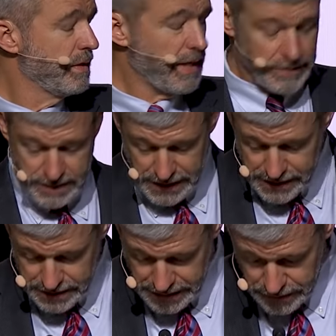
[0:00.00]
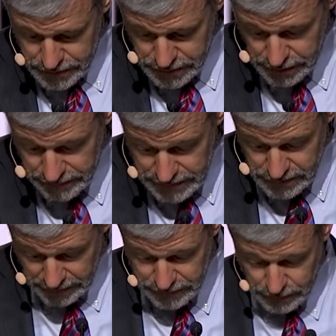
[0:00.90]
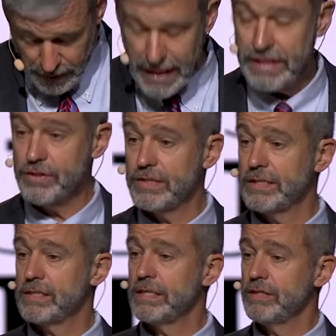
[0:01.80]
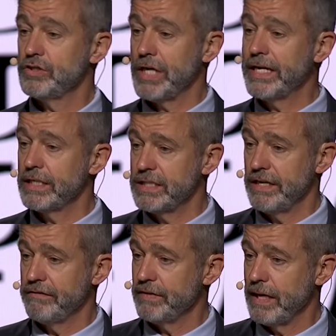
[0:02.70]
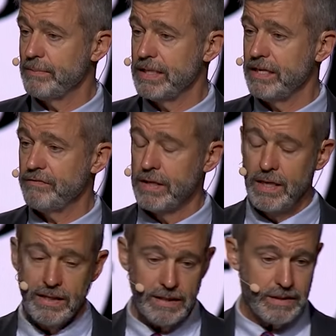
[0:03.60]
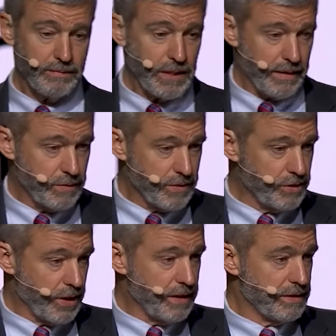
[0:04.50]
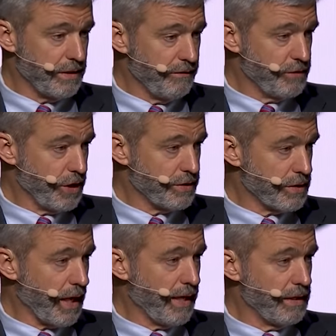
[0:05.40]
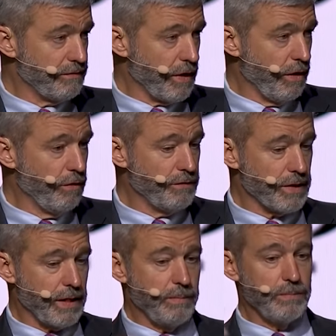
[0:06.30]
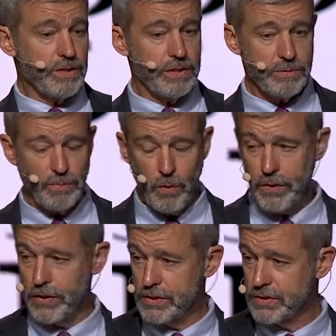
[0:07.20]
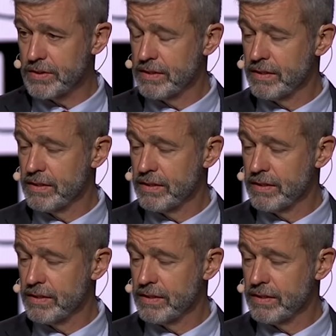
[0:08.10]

Now it says here, servants of Christ. It's in the genitive, and I believe that sometimes the genitive just kind of overcomes its borders.